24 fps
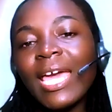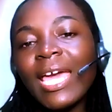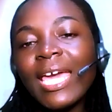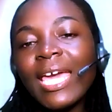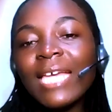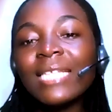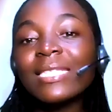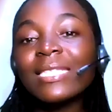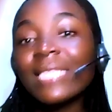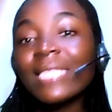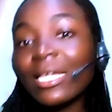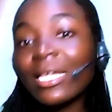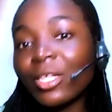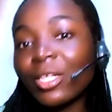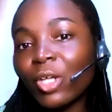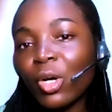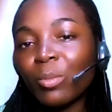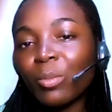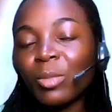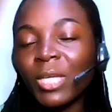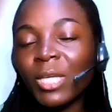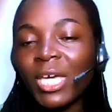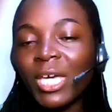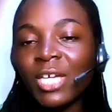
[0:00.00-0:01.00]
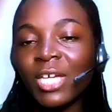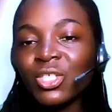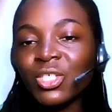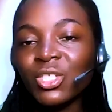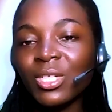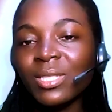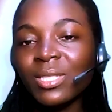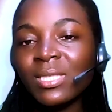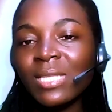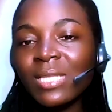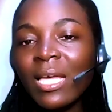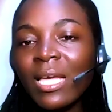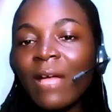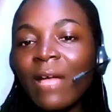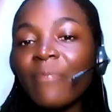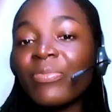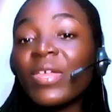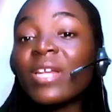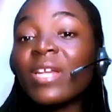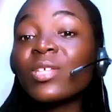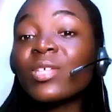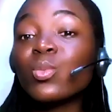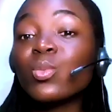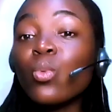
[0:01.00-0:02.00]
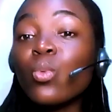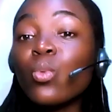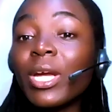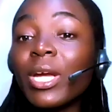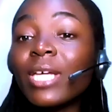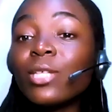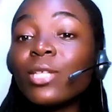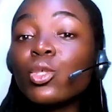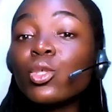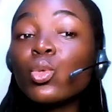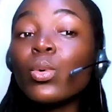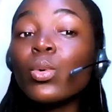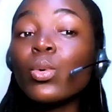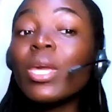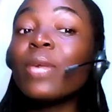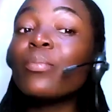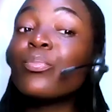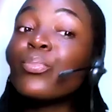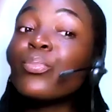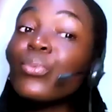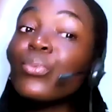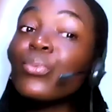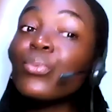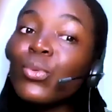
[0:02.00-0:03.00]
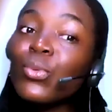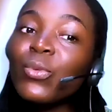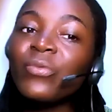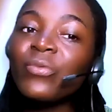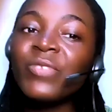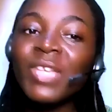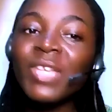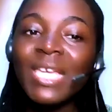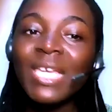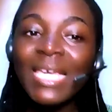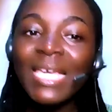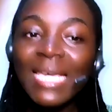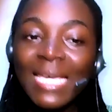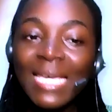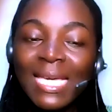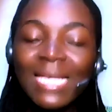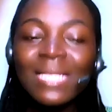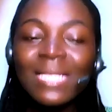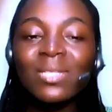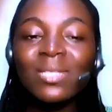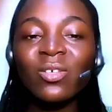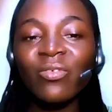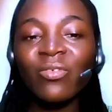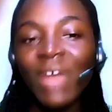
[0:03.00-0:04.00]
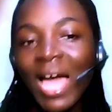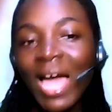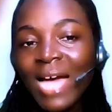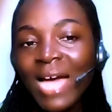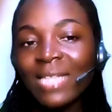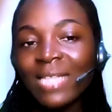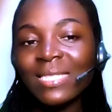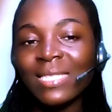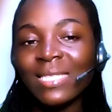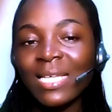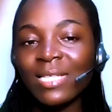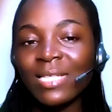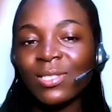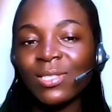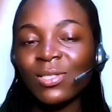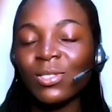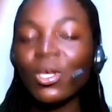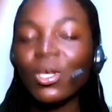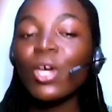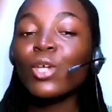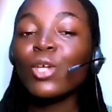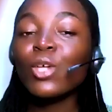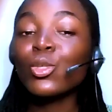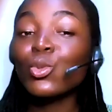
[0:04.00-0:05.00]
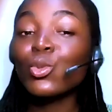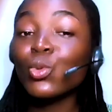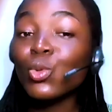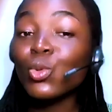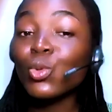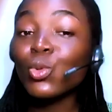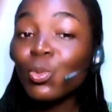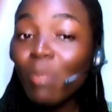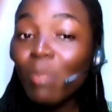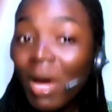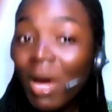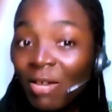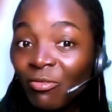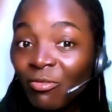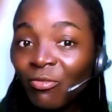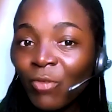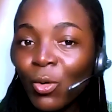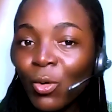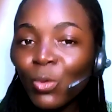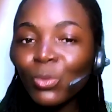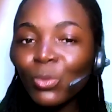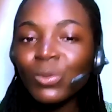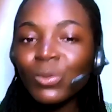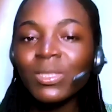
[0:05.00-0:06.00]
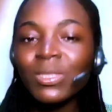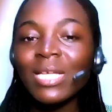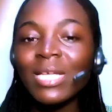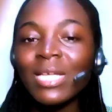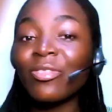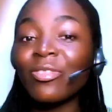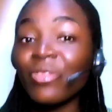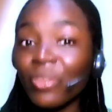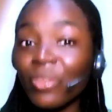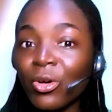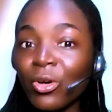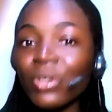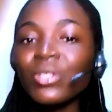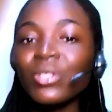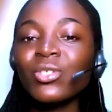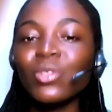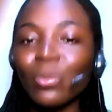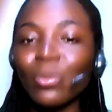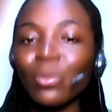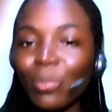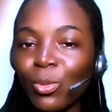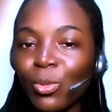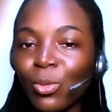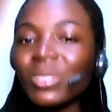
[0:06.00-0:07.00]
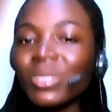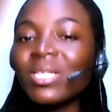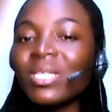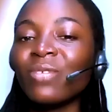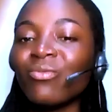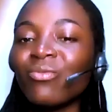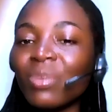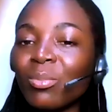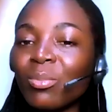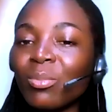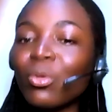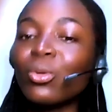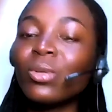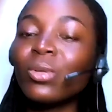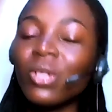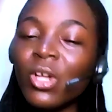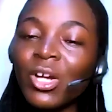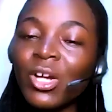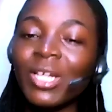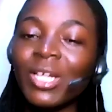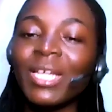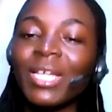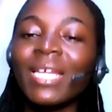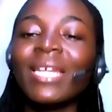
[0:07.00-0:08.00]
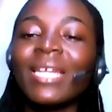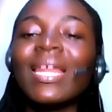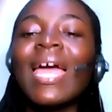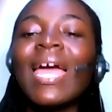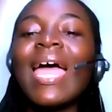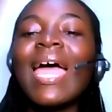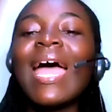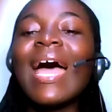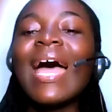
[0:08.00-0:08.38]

in telecommunications that is working to improve the ease of access to smartphones and thus supporting remote learning